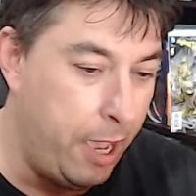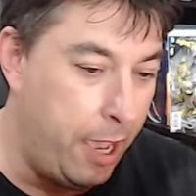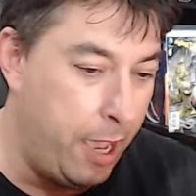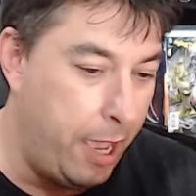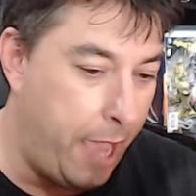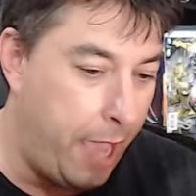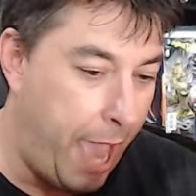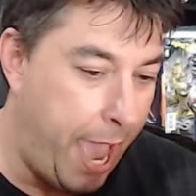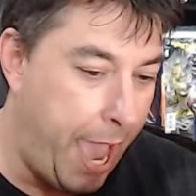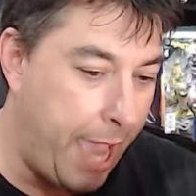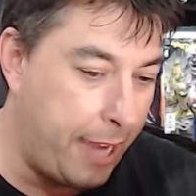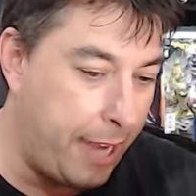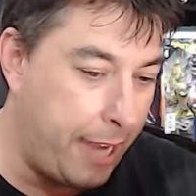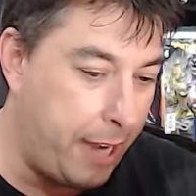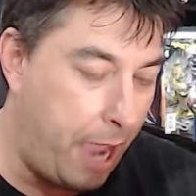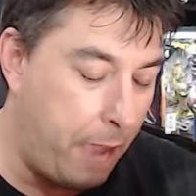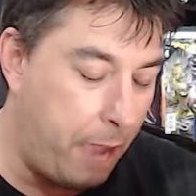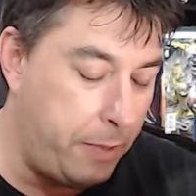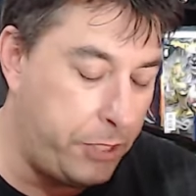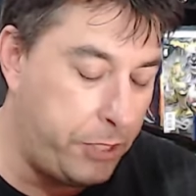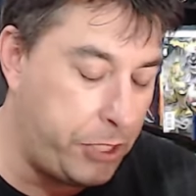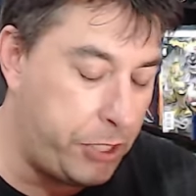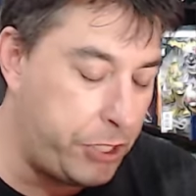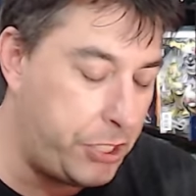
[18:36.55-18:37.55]
and I
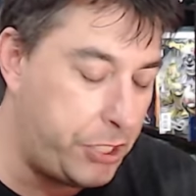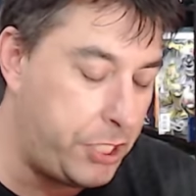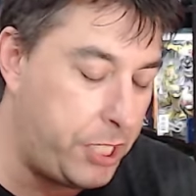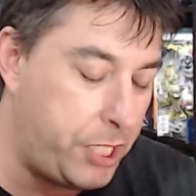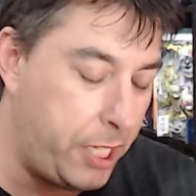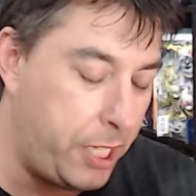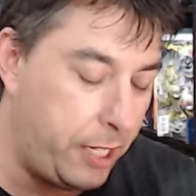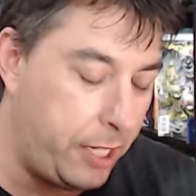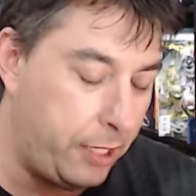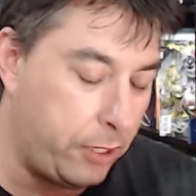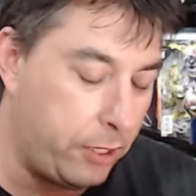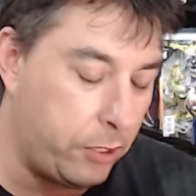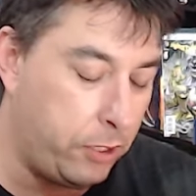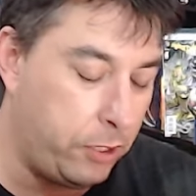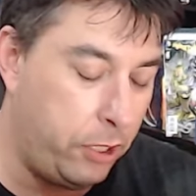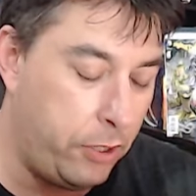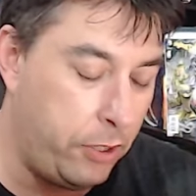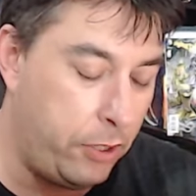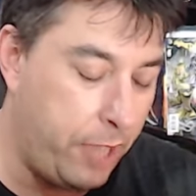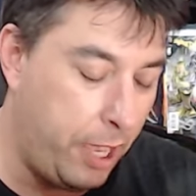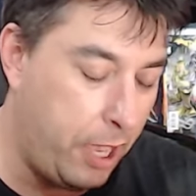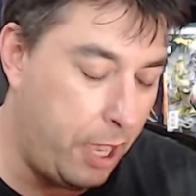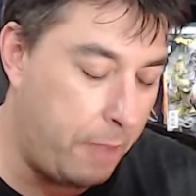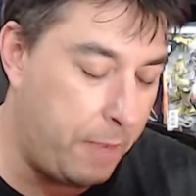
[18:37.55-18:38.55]
was just sitting there
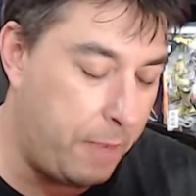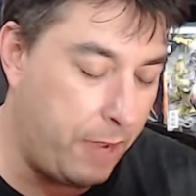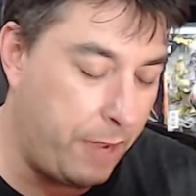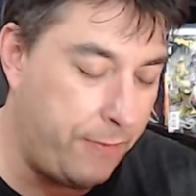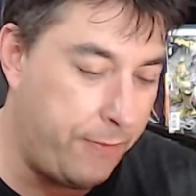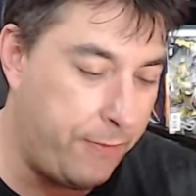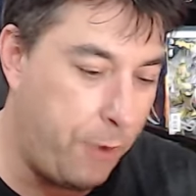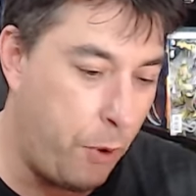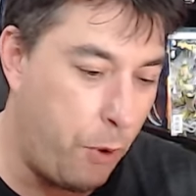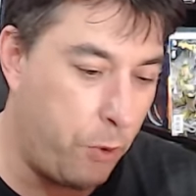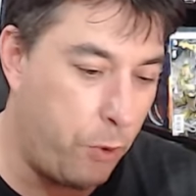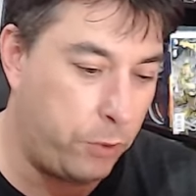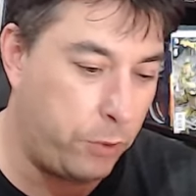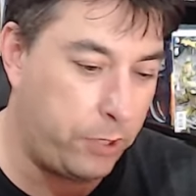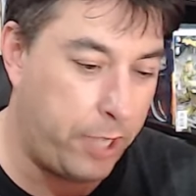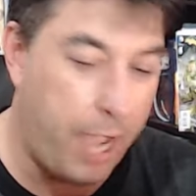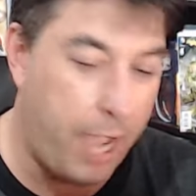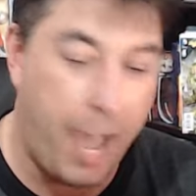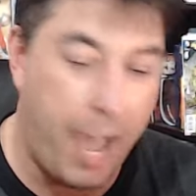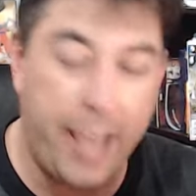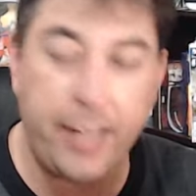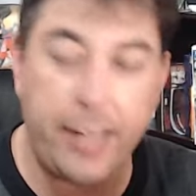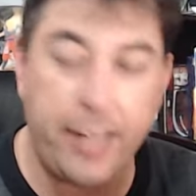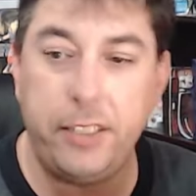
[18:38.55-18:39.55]
looking at my phone,
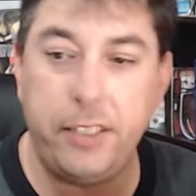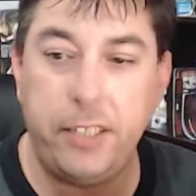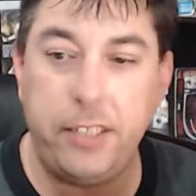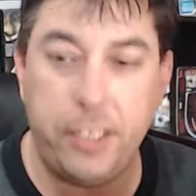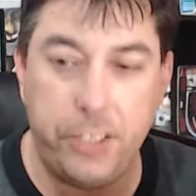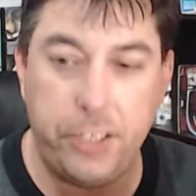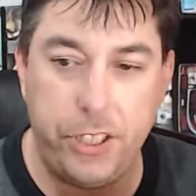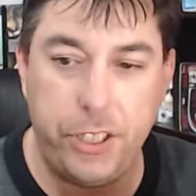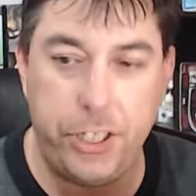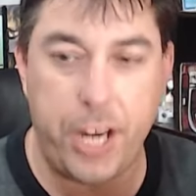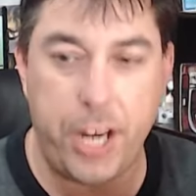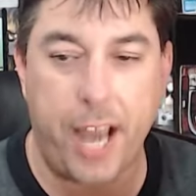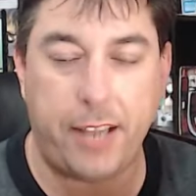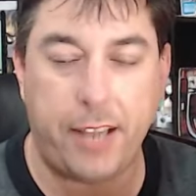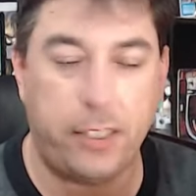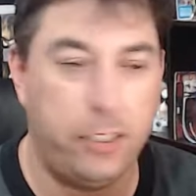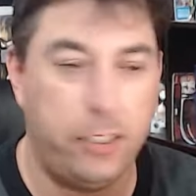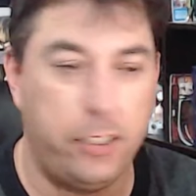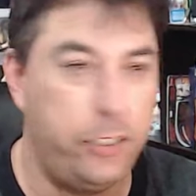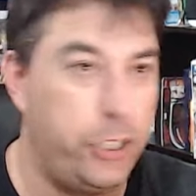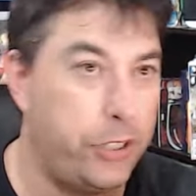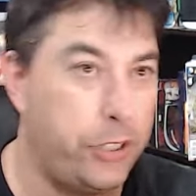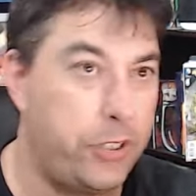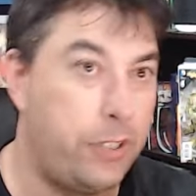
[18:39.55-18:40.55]
kind of
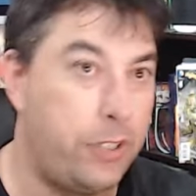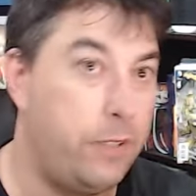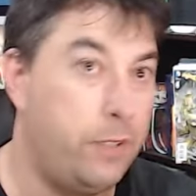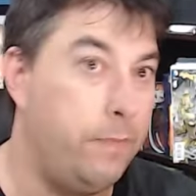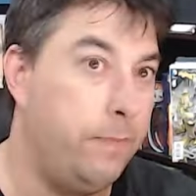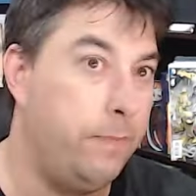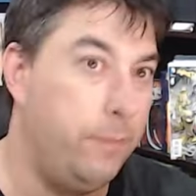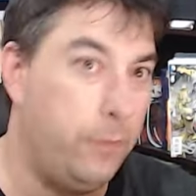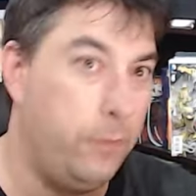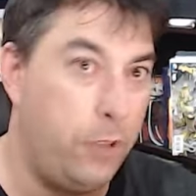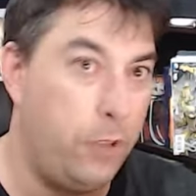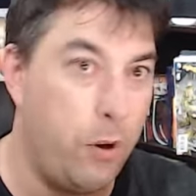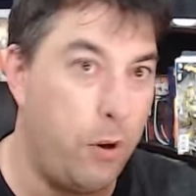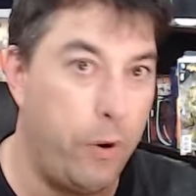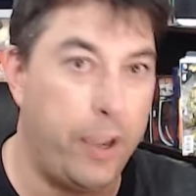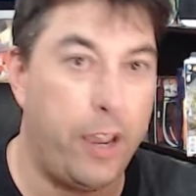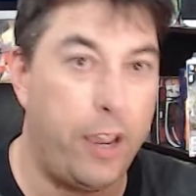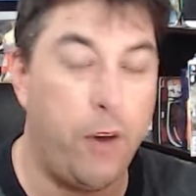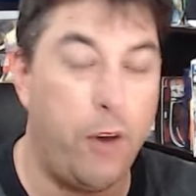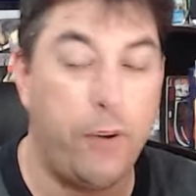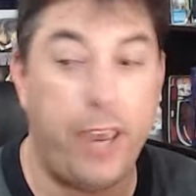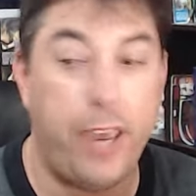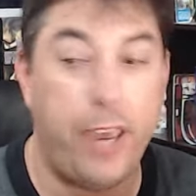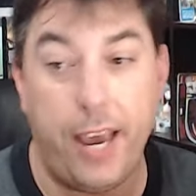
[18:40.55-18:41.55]
dejected, just going,
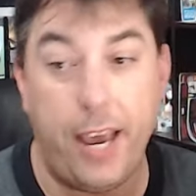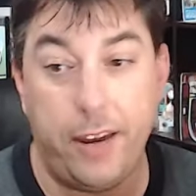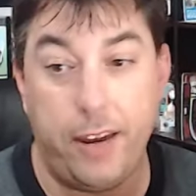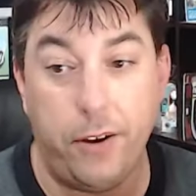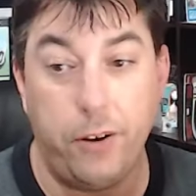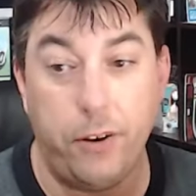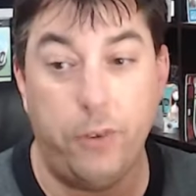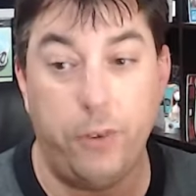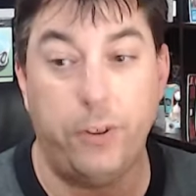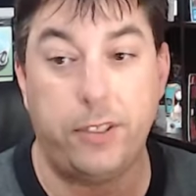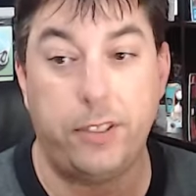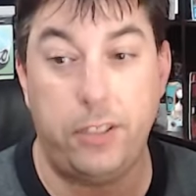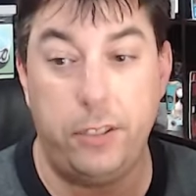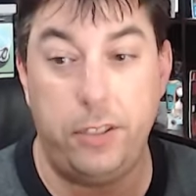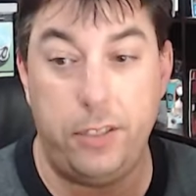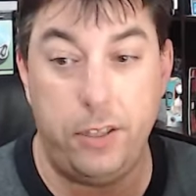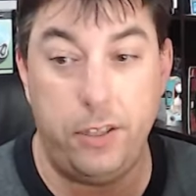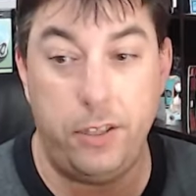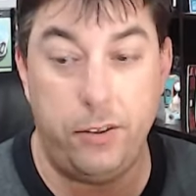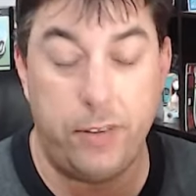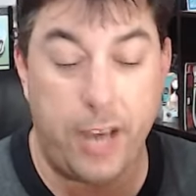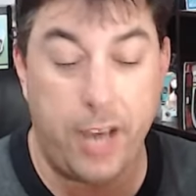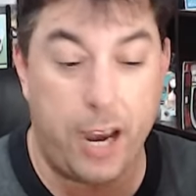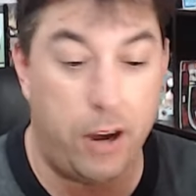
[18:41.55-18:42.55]
okay, I don't know what to
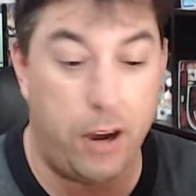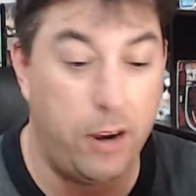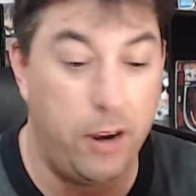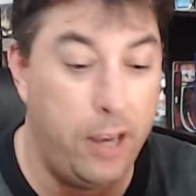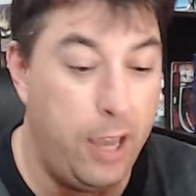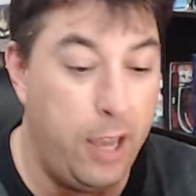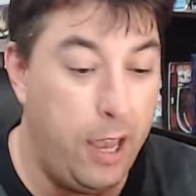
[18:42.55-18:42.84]
do now.